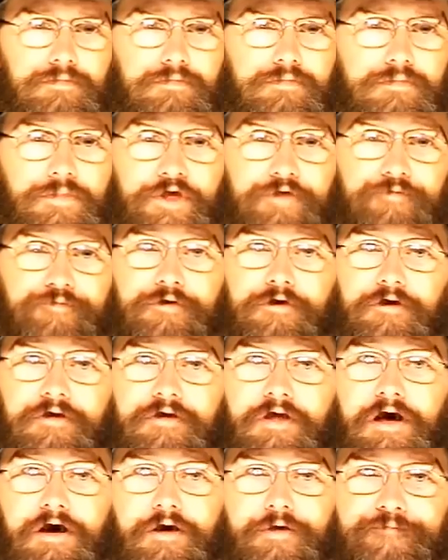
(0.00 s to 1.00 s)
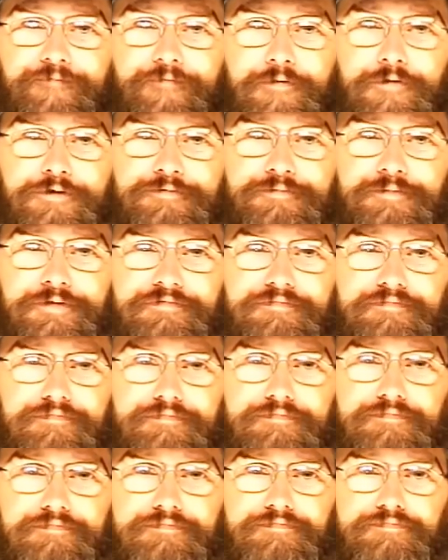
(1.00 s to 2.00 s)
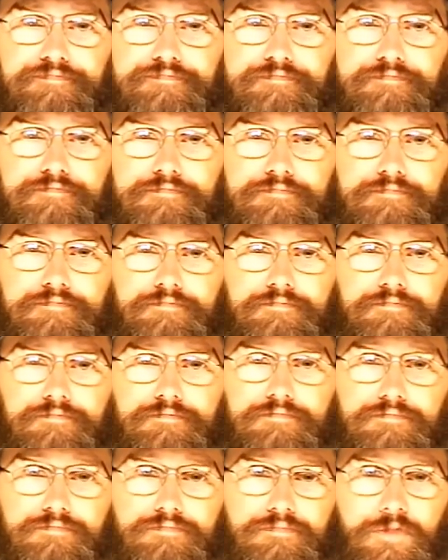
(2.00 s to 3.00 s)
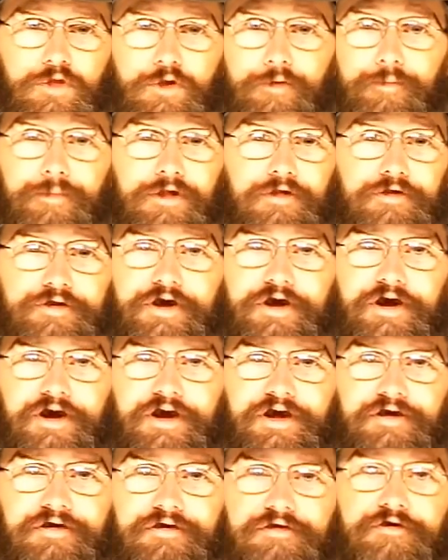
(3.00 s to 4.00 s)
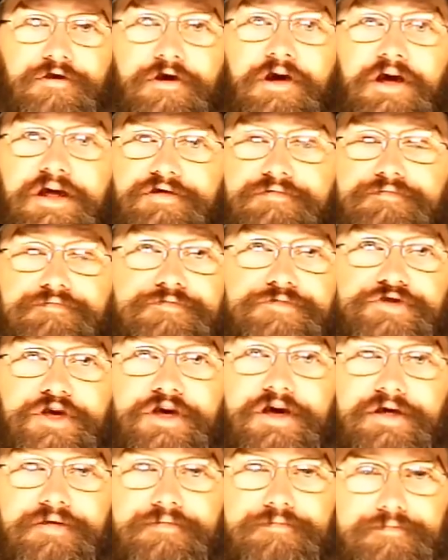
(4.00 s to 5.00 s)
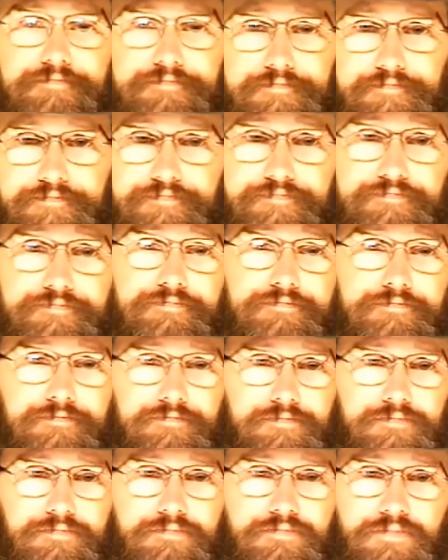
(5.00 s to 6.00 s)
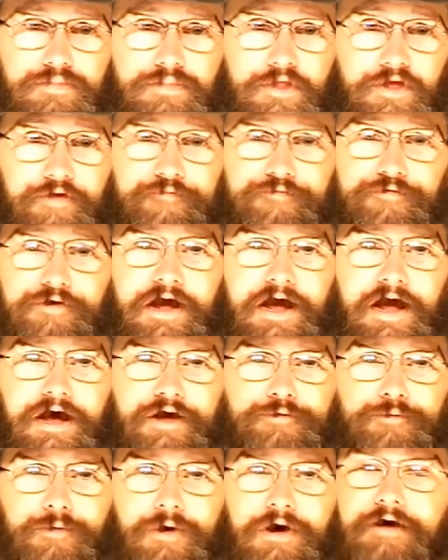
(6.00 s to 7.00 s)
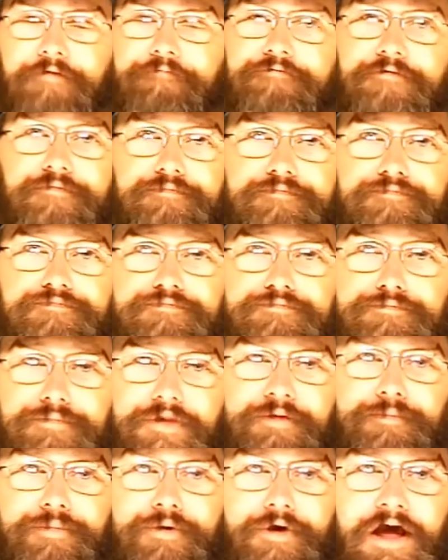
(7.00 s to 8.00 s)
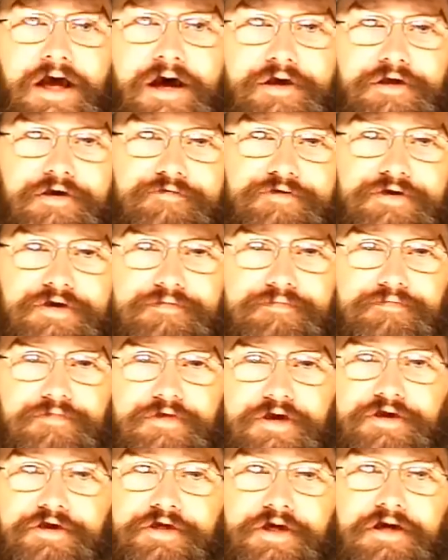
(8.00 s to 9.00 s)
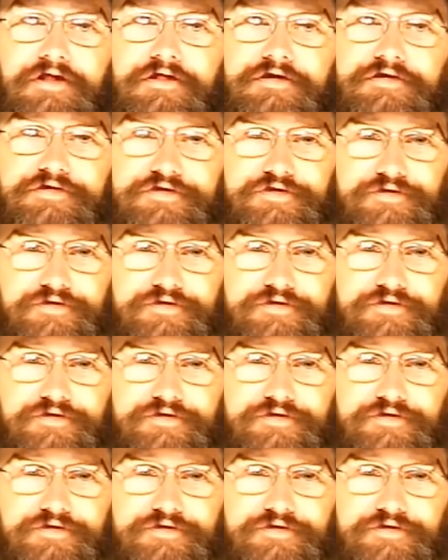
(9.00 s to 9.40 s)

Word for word: If you're in law enforcement or military, great, say it. If you're a housewife, be proud of it and tell us.